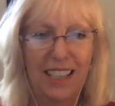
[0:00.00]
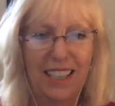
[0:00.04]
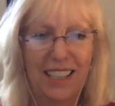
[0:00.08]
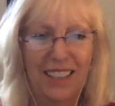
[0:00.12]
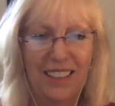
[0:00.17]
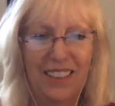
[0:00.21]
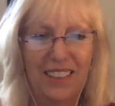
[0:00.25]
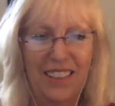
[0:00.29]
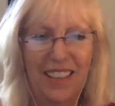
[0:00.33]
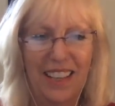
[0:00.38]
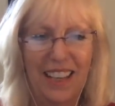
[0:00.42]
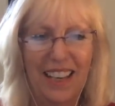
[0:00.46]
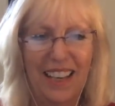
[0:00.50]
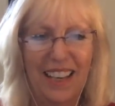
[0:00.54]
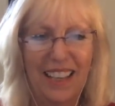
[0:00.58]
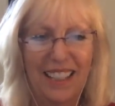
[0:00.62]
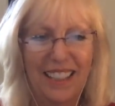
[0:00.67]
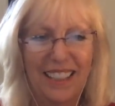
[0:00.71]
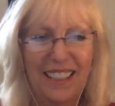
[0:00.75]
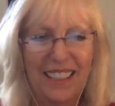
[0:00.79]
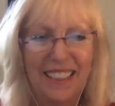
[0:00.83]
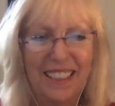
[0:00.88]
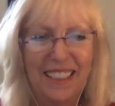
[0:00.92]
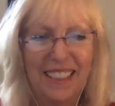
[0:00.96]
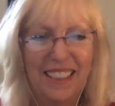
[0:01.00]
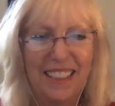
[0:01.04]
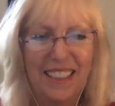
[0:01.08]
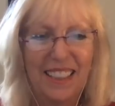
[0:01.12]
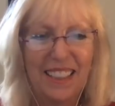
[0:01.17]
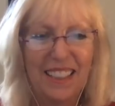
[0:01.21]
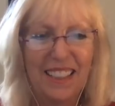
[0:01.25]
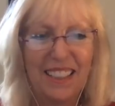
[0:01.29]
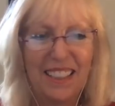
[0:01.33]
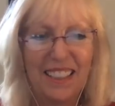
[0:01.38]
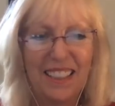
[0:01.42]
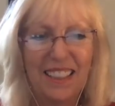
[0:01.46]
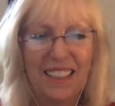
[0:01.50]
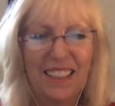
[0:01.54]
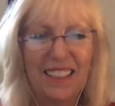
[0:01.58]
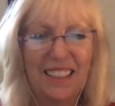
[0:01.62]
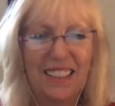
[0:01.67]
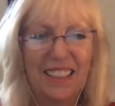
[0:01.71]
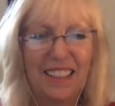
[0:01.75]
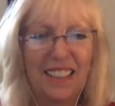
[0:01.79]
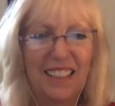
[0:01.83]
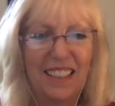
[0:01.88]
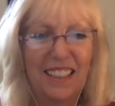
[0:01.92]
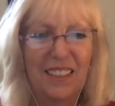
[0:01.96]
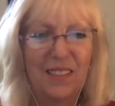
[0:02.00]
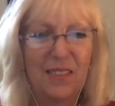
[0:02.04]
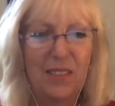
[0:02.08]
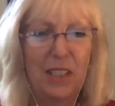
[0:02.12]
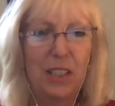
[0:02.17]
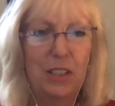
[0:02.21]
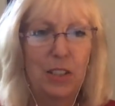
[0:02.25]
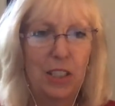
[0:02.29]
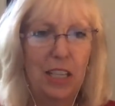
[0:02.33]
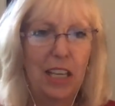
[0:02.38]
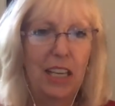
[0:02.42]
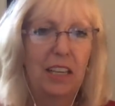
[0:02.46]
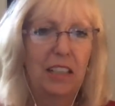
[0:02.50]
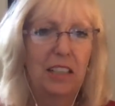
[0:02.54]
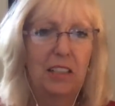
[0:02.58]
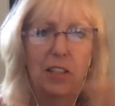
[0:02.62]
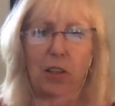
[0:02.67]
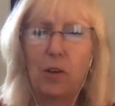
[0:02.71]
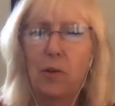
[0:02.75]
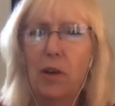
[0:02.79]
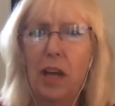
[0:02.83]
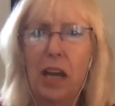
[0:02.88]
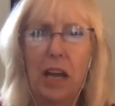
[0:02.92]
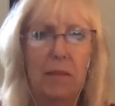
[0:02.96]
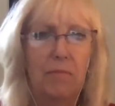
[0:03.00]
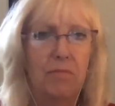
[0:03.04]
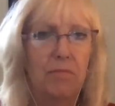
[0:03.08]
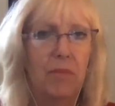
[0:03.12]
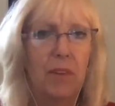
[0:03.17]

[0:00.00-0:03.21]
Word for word: okay, good, good. Well, Ted, it's okay.